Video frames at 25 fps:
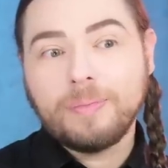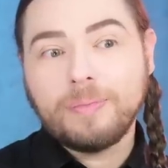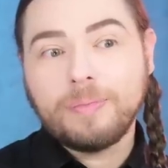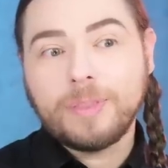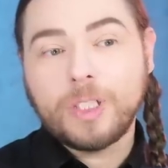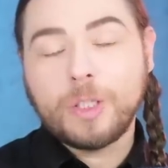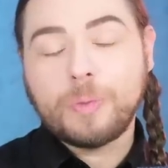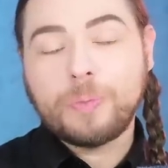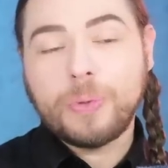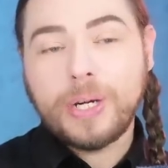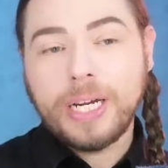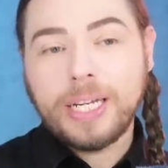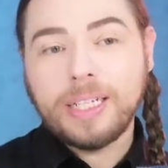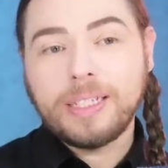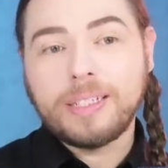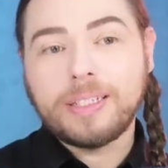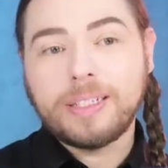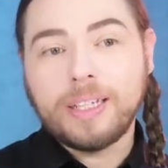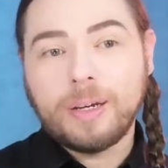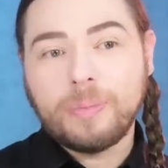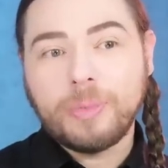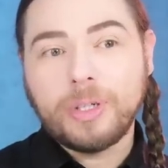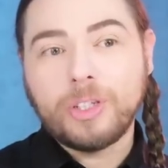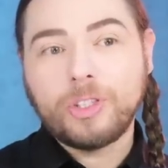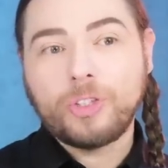Spring,
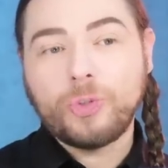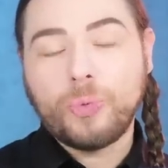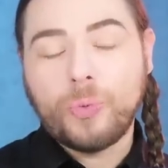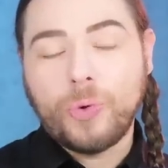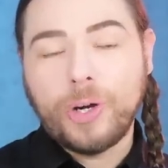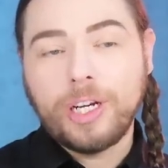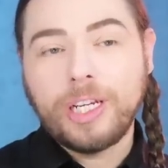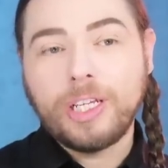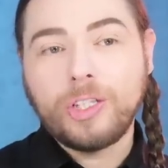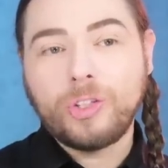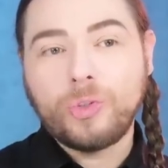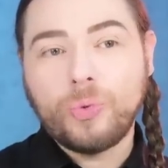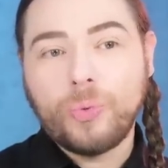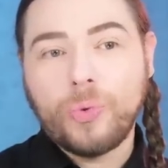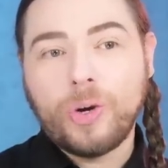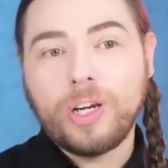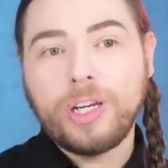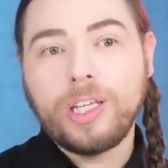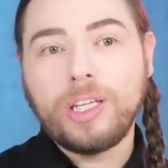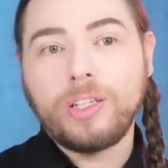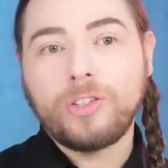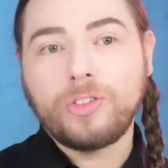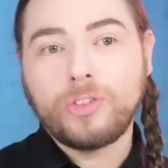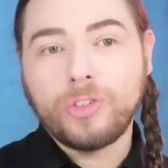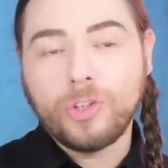summer
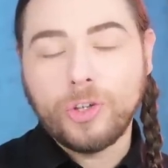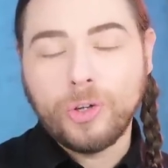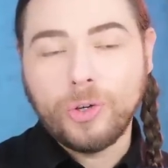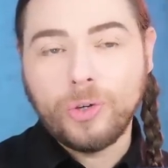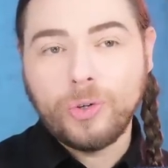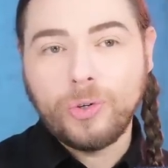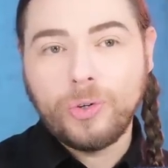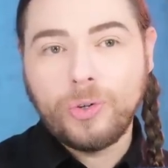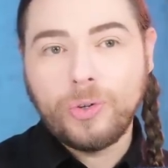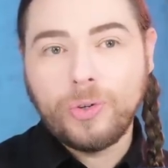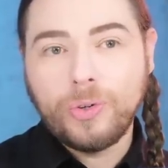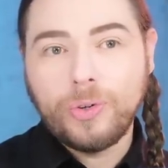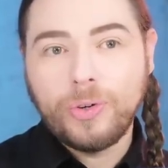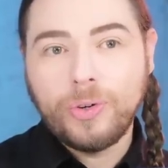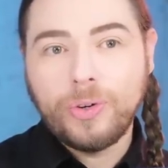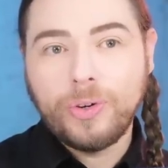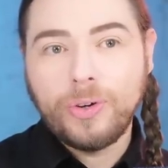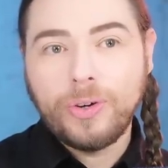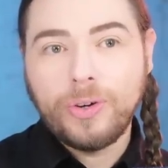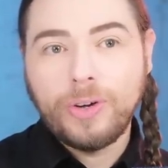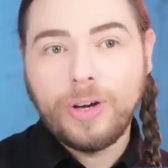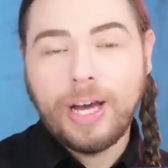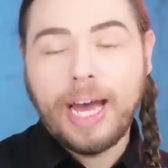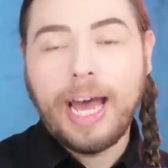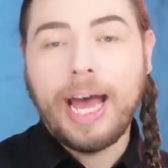2022
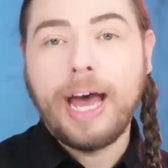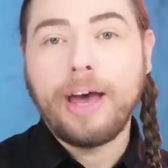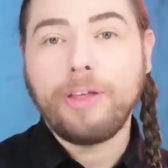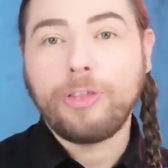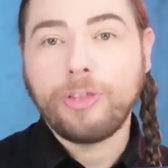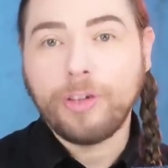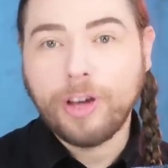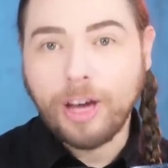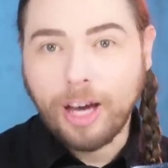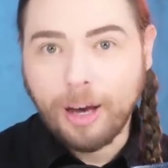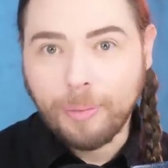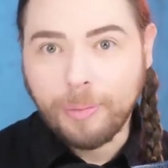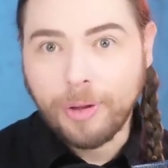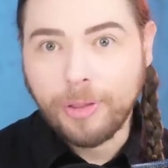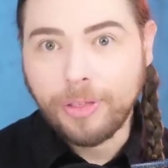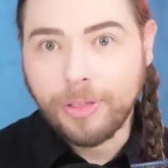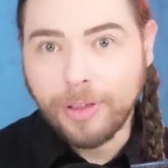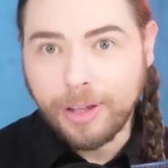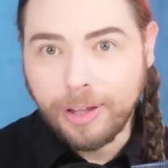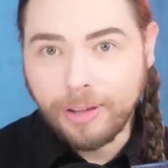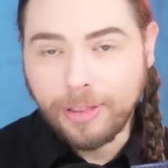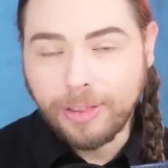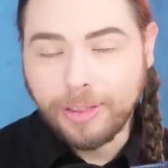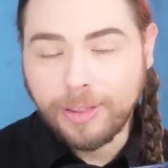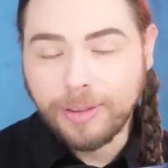hath
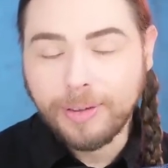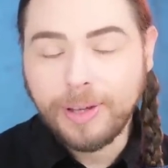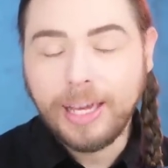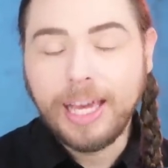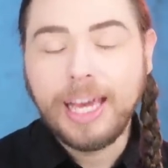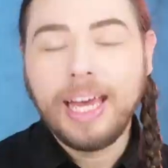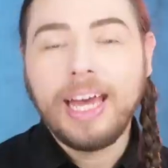cometh.